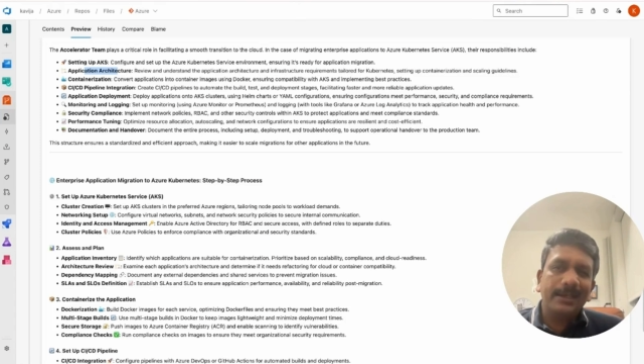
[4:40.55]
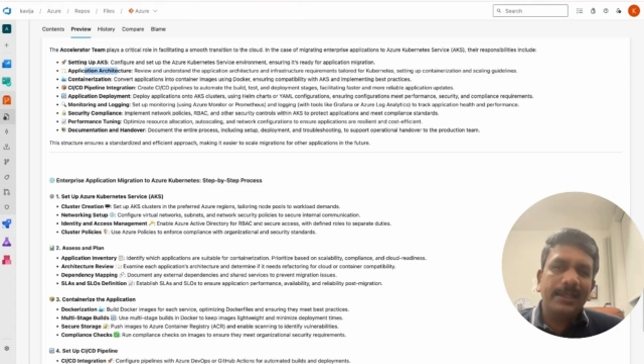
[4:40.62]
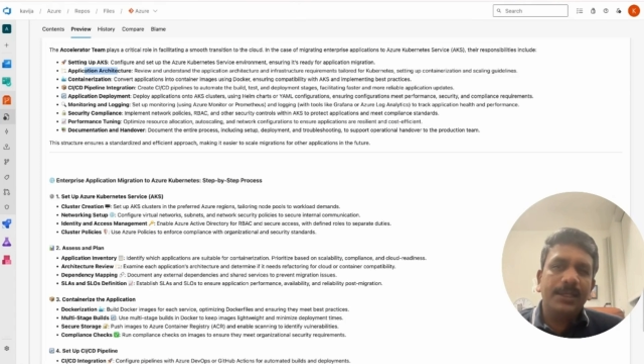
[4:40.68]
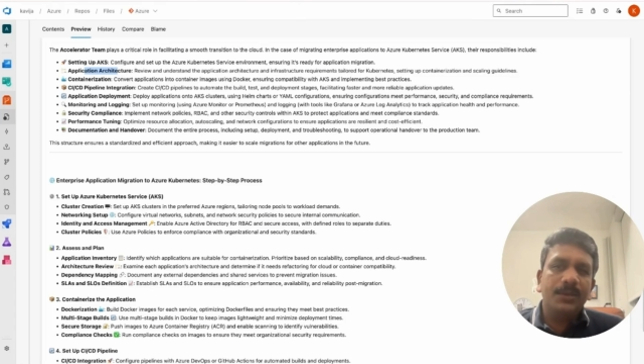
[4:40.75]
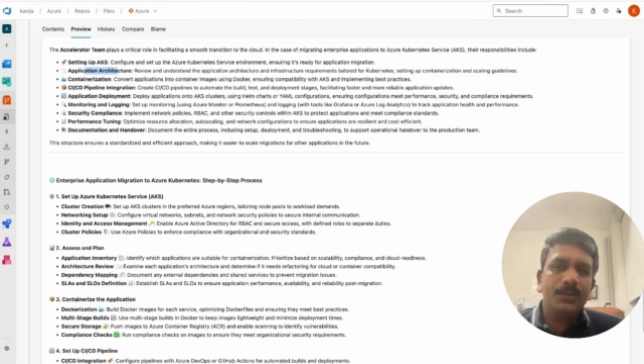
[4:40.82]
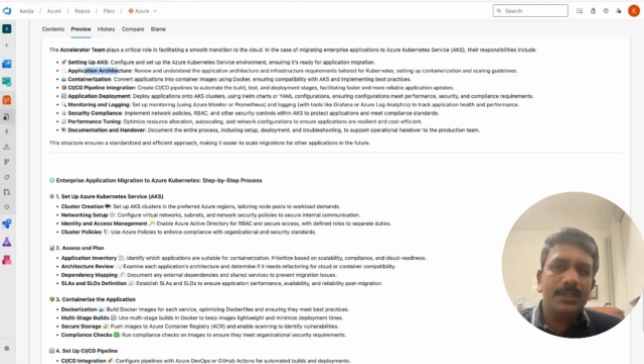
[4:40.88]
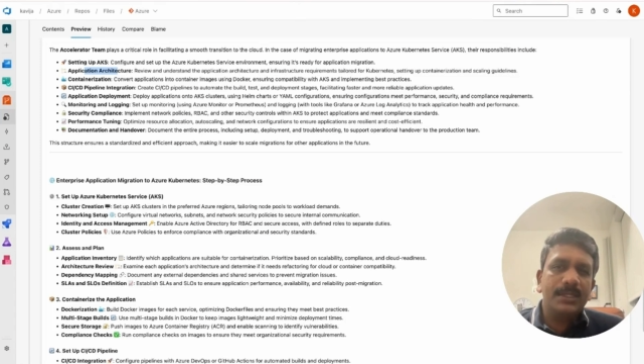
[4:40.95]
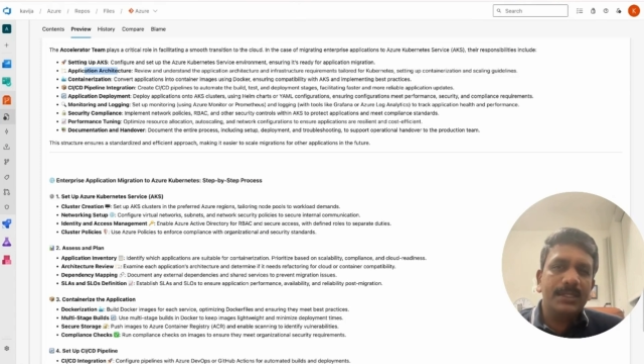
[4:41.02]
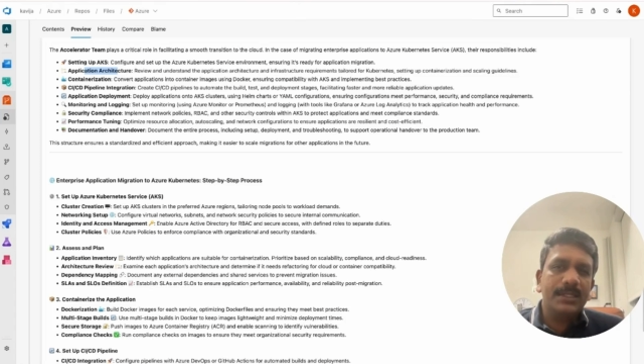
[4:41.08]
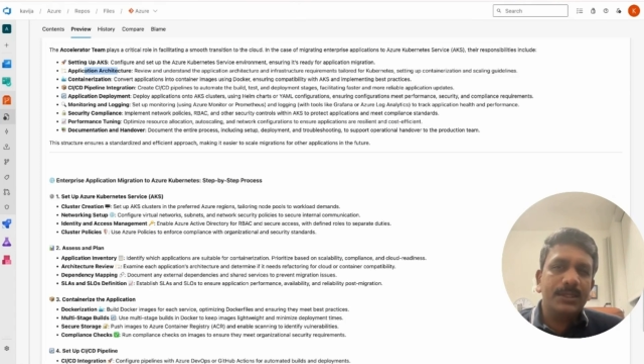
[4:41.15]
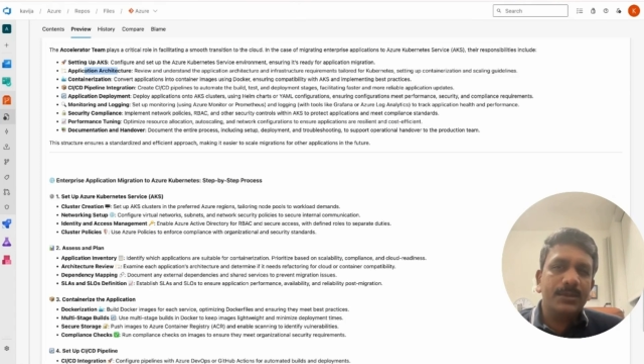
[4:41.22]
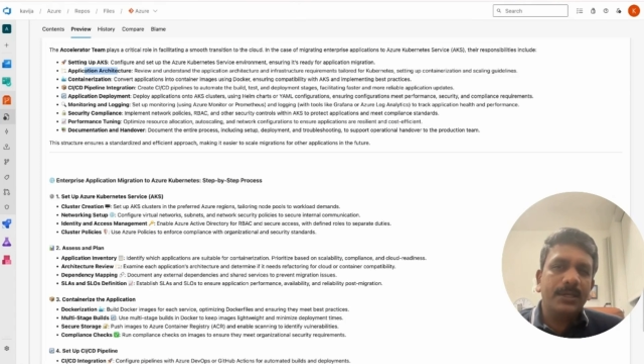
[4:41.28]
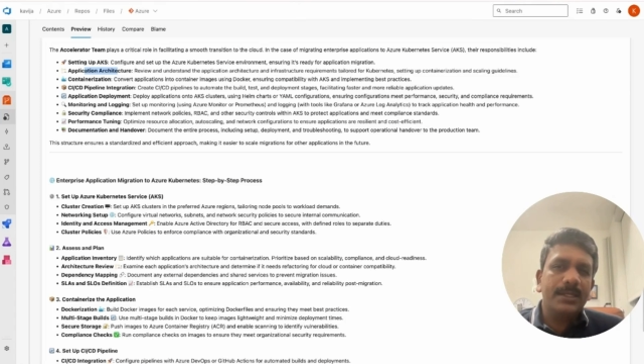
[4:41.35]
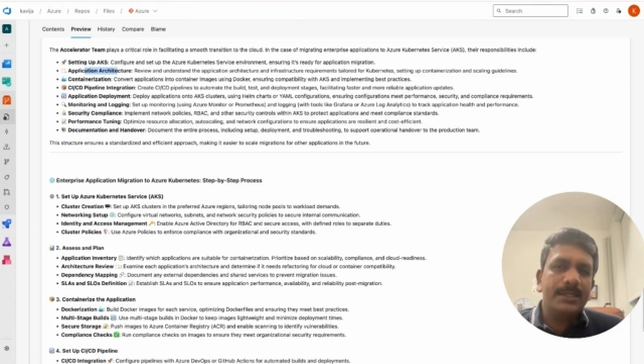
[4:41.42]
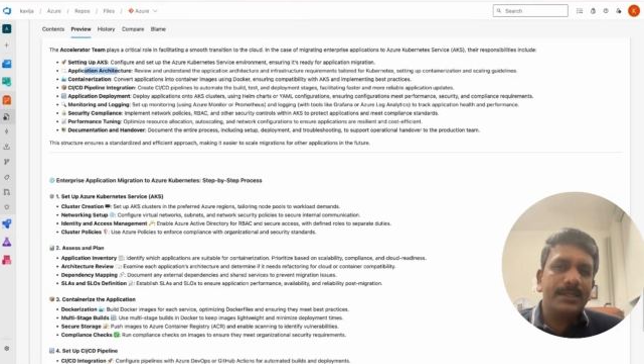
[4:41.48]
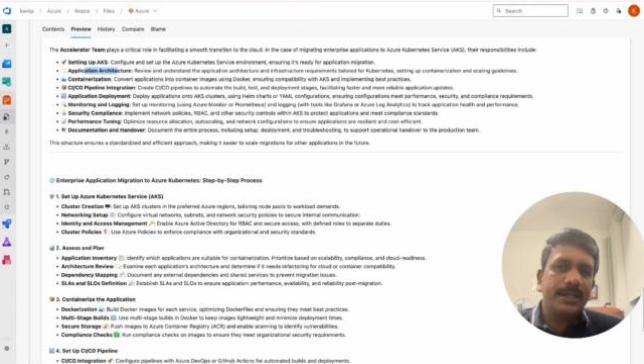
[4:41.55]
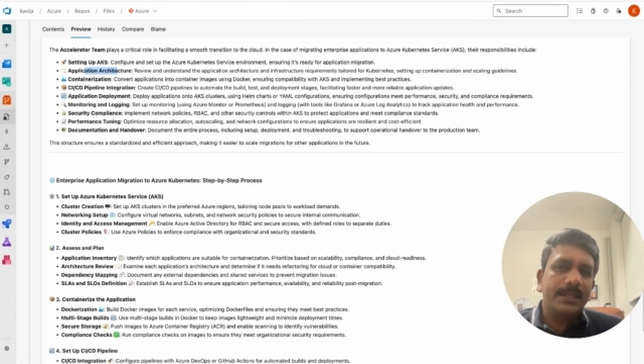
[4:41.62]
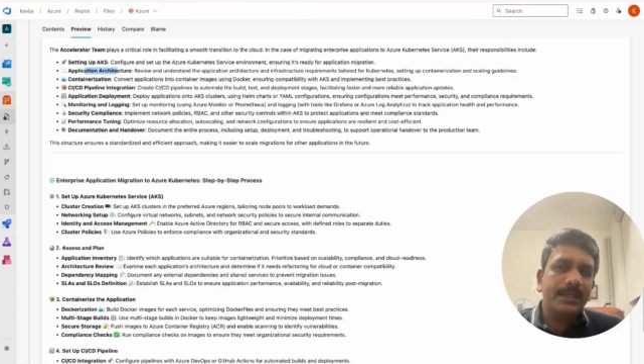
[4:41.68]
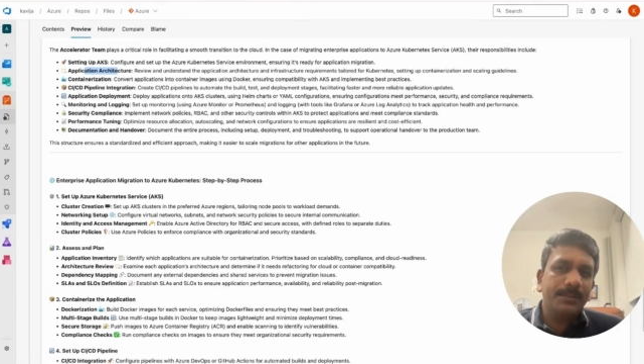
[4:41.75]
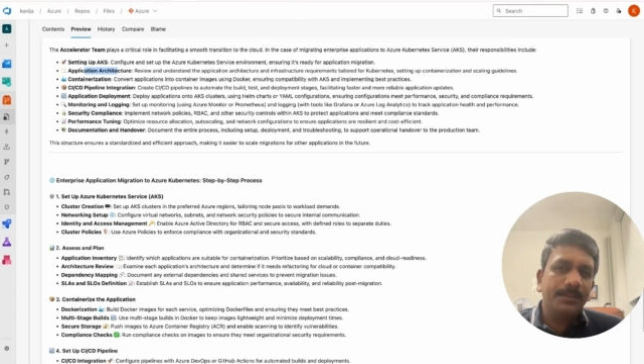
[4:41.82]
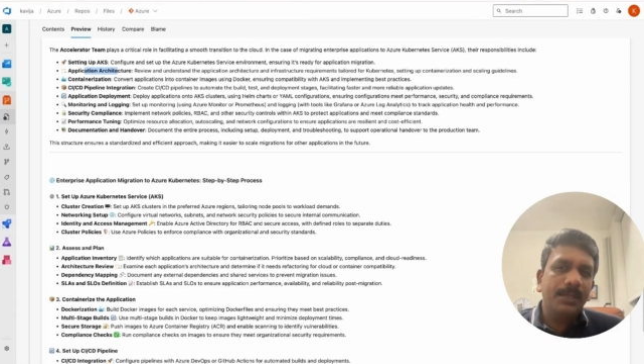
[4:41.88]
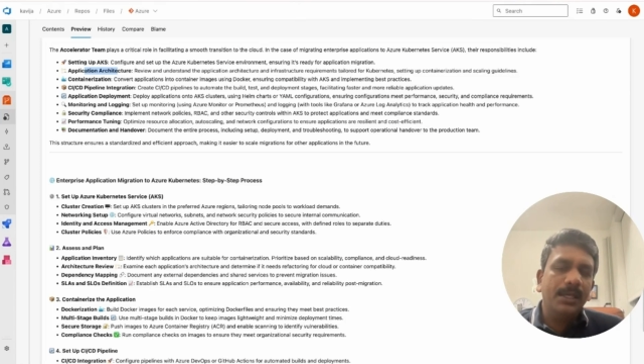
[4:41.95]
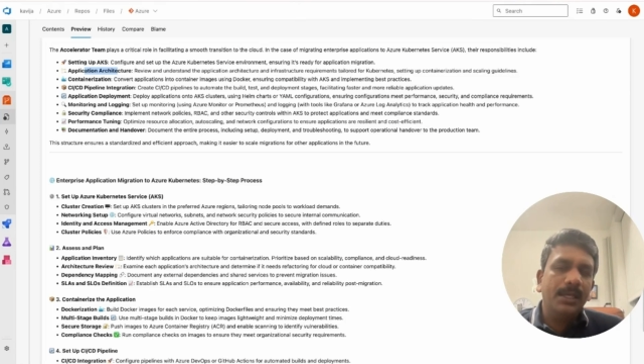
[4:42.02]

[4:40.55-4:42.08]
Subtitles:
like you just need to understand the